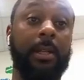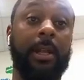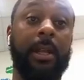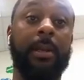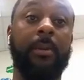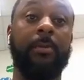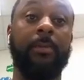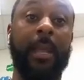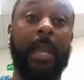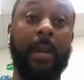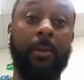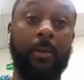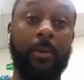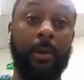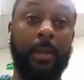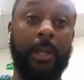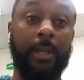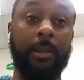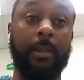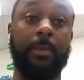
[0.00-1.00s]
I mean, they
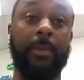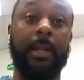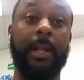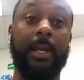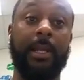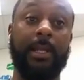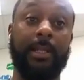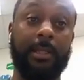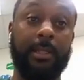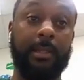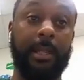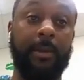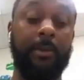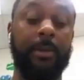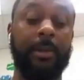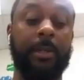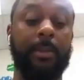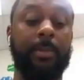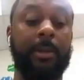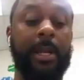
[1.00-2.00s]
were in the place.
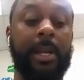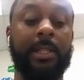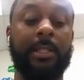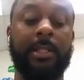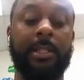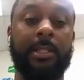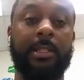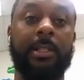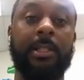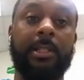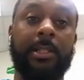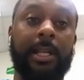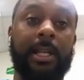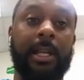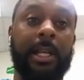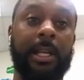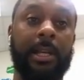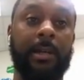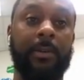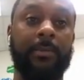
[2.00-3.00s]
They were in the place, and it's good
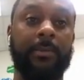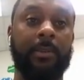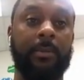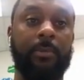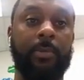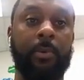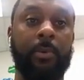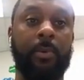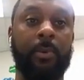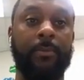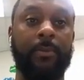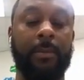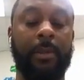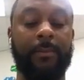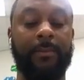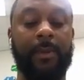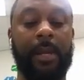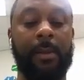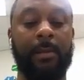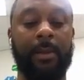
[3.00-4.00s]
to have support
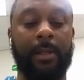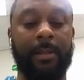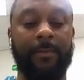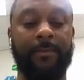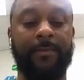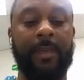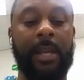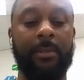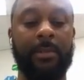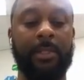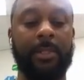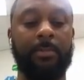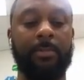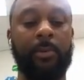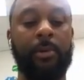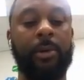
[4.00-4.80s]
from your family. And family is